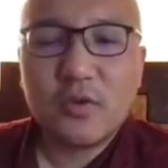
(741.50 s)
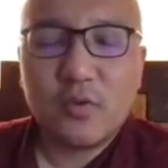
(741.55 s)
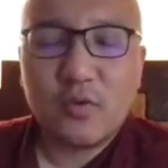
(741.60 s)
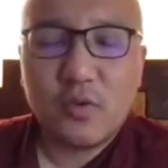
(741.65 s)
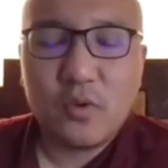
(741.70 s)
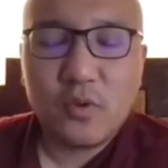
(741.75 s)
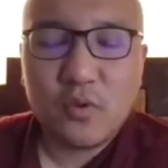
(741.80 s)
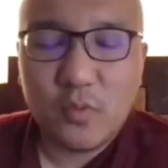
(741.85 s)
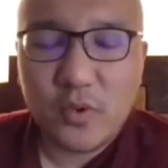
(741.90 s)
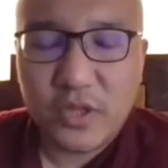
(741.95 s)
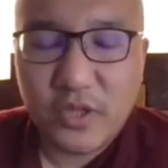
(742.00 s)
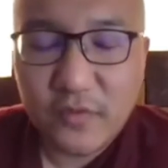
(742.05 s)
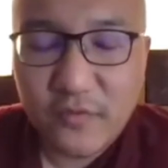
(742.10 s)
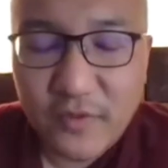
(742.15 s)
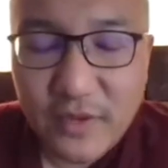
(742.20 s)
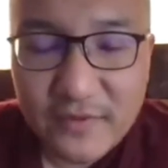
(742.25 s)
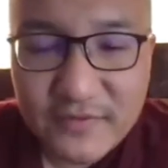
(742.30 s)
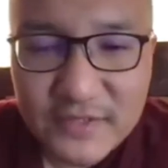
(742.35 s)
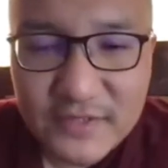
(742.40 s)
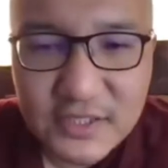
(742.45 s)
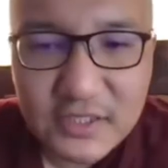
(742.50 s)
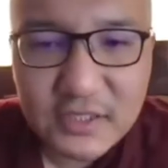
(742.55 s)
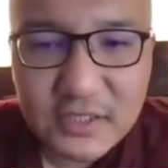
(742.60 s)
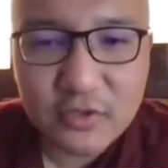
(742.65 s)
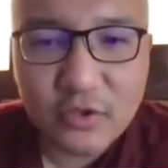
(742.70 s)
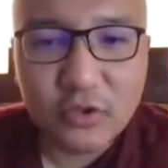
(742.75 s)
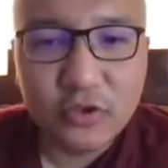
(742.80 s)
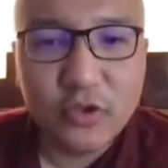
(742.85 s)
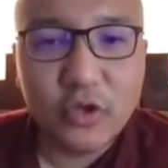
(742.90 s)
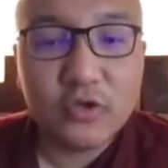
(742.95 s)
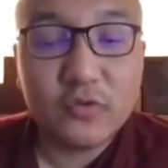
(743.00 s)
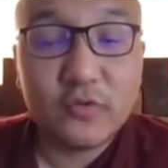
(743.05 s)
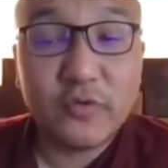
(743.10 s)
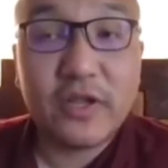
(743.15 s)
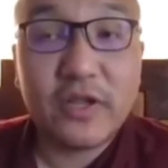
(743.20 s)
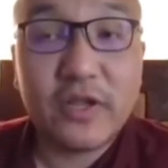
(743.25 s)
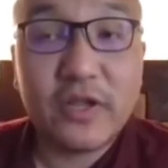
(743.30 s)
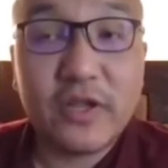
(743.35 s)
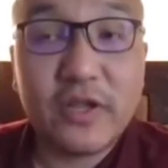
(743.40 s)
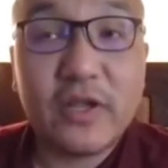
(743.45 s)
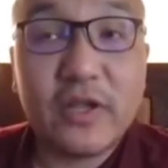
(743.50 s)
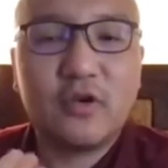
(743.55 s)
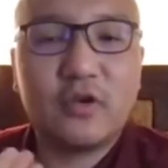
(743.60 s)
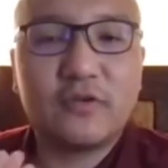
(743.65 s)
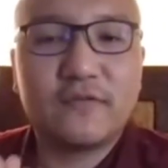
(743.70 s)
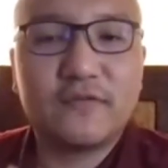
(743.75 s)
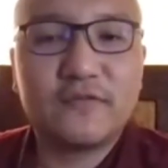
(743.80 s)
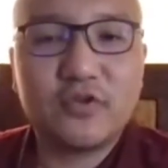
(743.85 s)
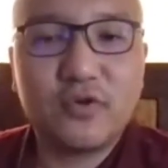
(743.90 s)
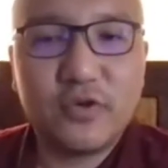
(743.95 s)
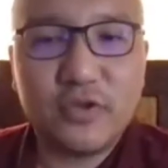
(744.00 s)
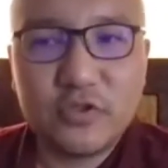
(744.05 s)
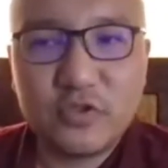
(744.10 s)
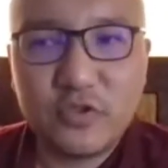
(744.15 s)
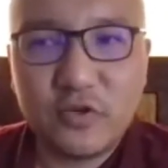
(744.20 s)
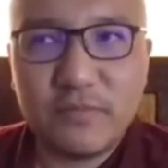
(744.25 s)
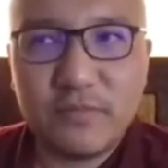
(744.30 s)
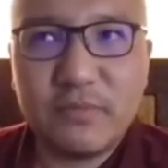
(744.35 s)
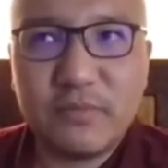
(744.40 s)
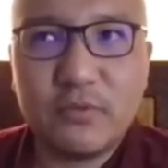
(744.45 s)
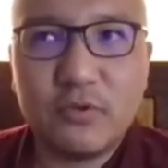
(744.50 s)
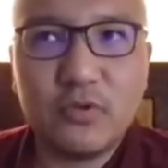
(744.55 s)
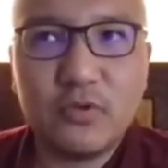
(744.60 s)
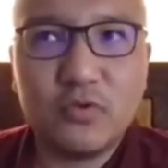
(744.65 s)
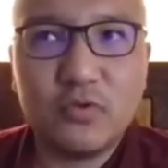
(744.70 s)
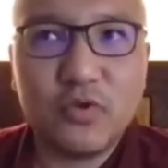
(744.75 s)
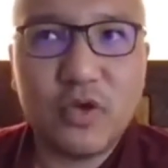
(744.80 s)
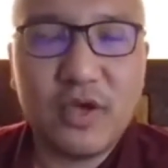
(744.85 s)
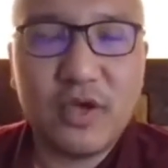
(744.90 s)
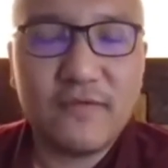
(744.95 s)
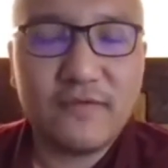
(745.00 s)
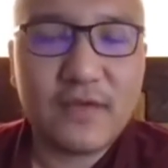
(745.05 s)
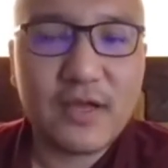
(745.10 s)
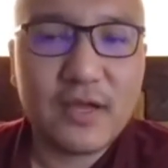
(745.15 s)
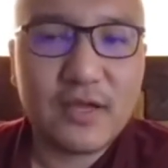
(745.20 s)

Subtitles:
whether we have seen it or not, we have heard a lot of stories of people who have